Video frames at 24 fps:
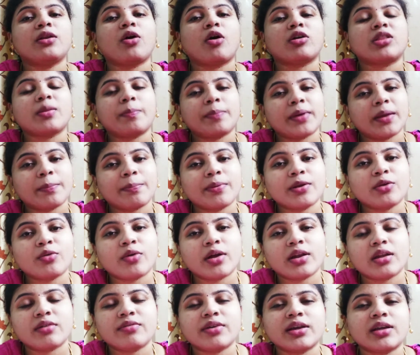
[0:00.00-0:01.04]
or the people who are
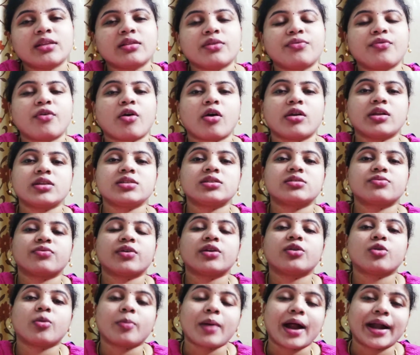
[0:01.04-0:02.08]
living in the forest were
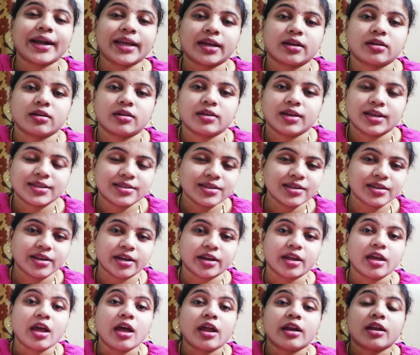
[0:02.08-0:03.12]
nomadic, isn't it?
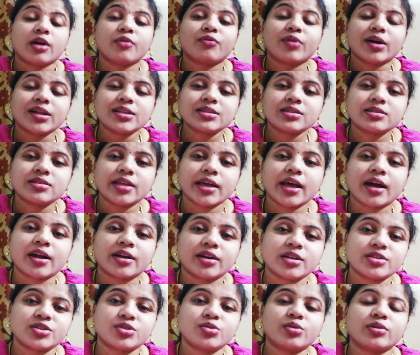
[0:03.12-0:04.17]
Now once they
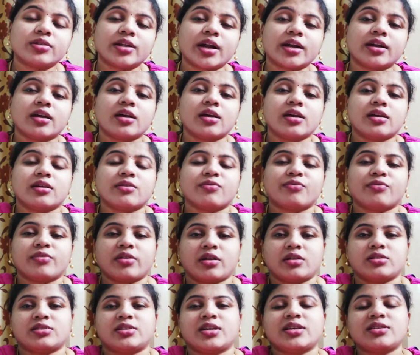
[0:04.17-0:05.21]
understood that
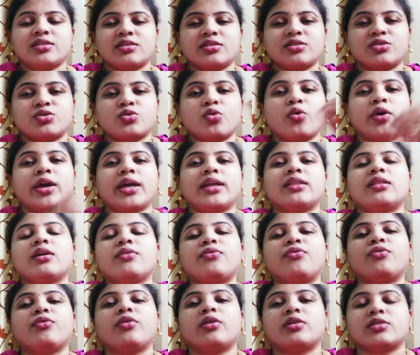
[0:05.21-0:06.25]
just sowing
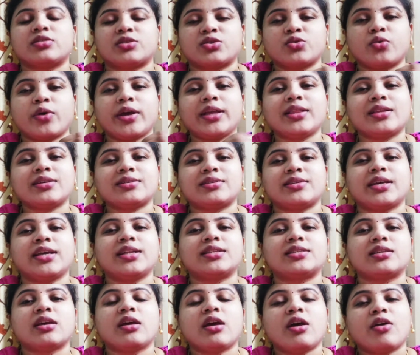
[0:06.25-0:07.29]
the
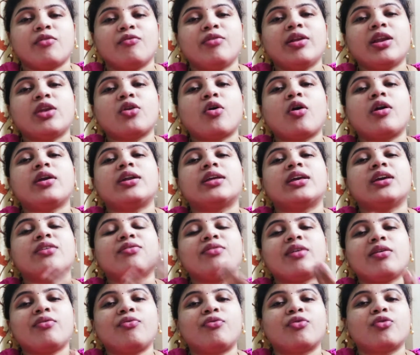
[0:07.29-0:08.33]
seeds will not give
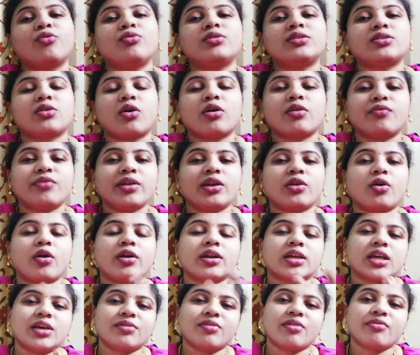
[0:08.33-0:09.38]
a fruits or will
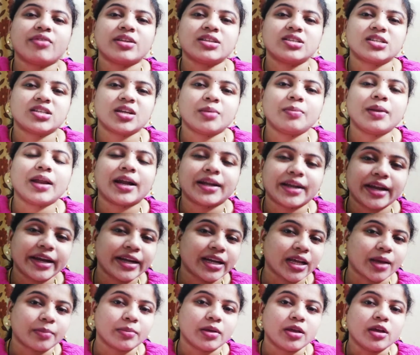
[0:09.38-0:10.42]
not give a vegetable at a
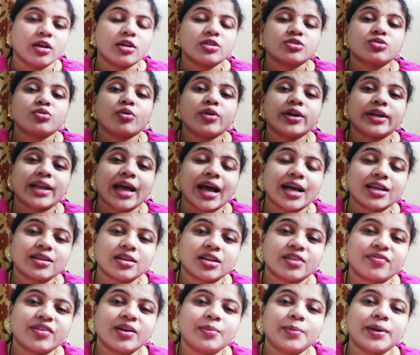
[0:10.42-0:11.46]
time, so it
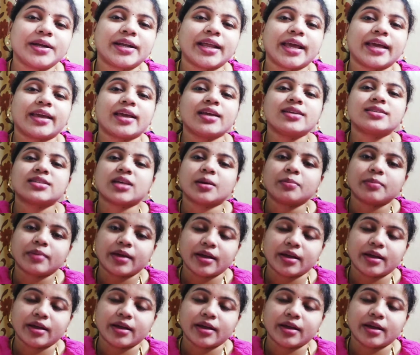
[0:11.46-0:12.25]
will be taking some